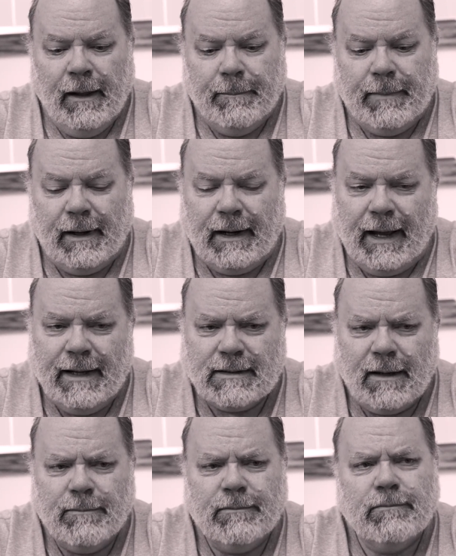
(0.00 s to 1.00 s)
But as
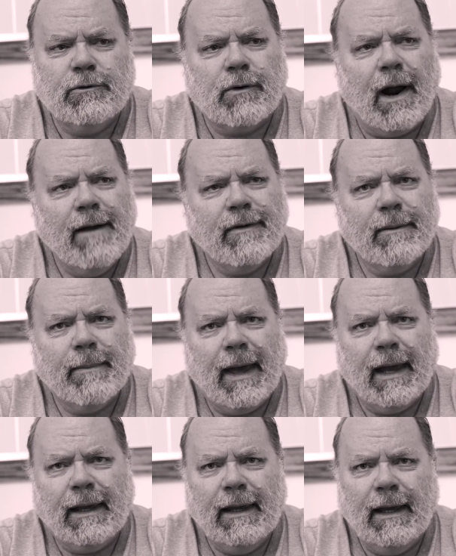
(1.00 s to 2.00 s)
I'm driving
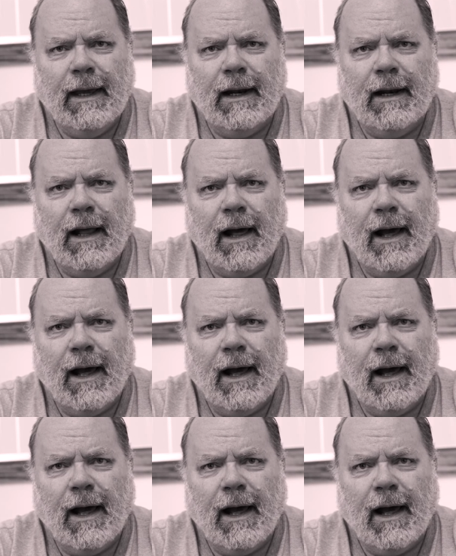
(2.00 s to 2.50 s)
back in,